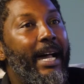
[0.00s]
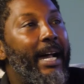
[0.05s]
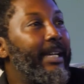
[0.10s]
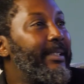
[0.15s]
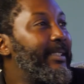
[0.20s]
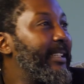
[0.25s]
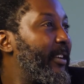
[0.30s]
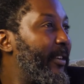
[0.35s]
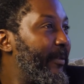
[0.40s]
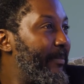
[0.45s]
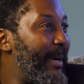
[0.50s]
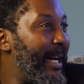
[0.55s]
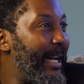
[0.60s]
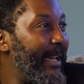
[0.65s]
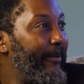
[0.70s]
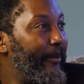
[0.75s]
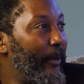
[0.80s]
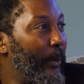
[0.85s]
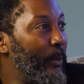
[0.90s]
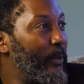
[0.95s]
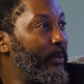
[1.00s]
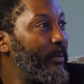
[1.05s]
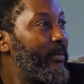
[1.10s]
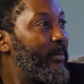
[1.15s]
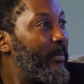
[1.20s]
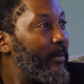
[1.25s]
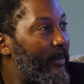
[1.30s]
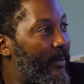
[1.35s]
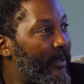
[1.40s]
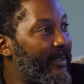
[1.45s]
I take off my phone,
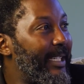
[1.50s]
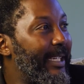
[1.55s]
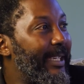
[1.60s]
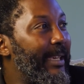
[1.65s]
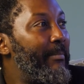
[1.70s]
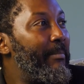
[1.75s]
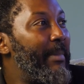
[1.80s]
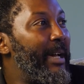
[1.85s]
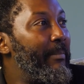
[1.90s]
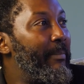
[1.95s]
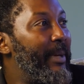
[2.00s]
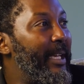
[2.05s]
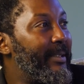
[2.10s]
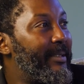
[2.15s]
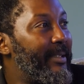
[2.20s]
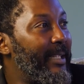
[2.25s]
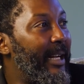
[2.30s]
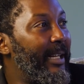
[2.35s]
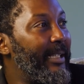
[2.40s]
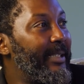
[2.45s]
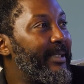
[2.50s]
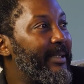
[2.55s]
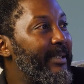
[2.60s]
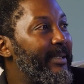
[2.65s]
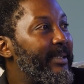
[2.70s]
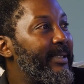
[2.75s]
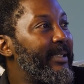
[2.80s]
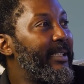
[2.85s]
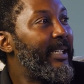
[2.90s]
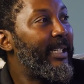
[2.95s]
once I get my bedside,
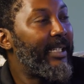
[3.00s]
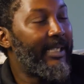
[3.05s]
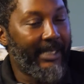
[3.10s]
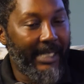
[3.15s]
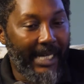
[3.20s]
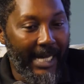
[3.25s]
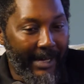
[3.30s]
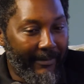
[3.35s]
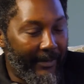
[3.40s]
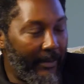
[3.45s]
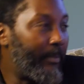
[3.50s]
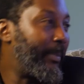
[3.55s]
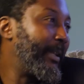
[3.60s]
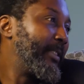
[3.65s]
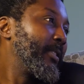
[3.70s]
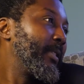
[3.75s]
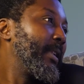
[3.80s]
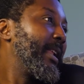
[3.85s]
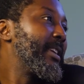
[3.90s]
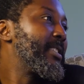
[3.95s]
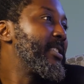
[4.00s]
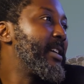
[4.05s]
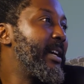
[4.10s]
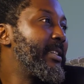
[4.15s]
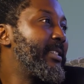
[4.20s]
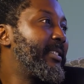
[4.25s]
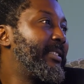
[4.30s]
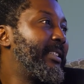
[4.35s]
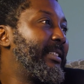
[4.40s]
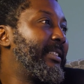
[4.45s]
I have a particular
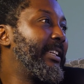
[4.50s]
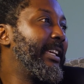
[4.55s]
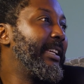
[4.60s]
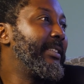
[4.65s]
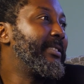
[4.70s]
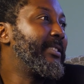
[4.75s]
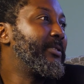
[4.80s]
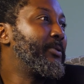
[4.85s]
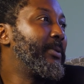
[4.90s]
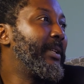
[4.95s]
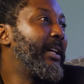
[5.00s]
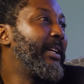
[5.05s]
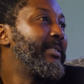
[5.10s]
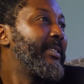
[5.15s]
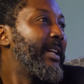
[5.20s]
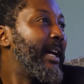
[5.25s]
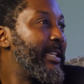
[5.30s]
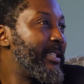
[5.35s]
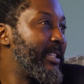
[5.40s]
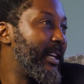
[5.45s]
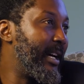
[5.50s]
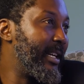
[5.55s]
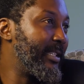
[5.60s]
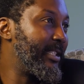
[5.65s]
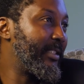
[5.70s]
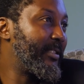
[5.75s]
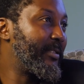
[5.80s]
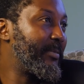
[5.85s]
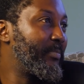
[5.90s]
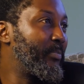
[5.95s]
charger dedicated to that. I
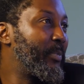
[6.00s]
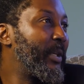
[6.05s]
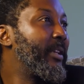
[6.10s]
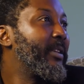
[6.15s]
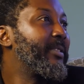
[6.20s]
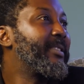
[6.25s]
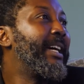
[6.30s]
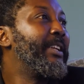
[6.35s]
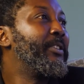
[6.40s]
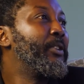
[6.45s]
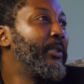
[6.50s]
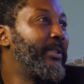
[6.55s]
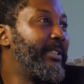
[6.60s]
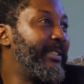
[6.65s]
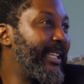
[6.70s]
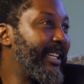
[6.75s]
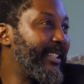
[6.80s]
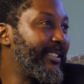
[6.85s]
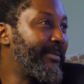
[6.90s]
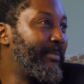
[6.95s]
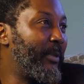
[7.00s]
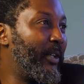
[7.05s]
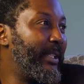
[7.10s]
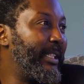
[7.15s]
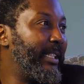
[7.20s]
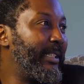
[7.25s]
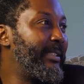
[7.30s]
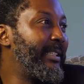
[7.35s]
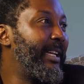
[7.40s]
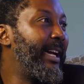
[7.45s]
charge it because I know the next
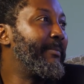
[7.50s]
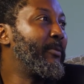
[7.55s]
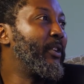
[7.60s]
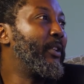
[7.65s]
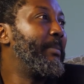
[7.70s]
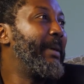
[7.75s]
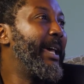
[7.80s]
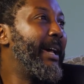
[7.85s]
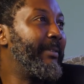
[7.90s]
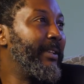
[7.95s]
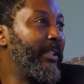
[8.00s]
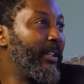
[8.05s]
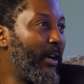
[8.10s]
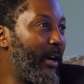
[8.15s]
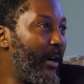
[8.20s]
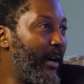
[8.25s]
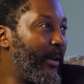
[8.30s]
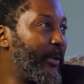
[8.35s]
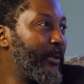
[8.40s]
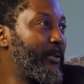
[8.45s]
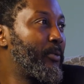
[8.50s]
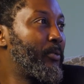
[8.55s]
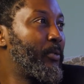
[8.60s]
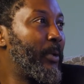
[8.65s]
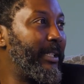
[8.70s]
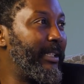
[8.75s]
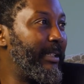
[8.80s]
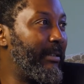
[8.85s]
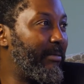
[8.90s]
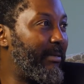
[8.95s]
morning I'm going to be having calls,
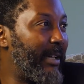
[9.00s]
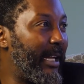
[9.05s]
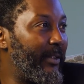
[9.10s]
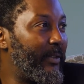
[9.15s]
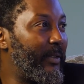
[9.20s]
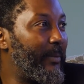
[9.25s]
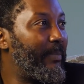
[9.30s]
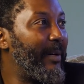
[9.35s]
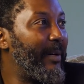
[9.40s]
running around the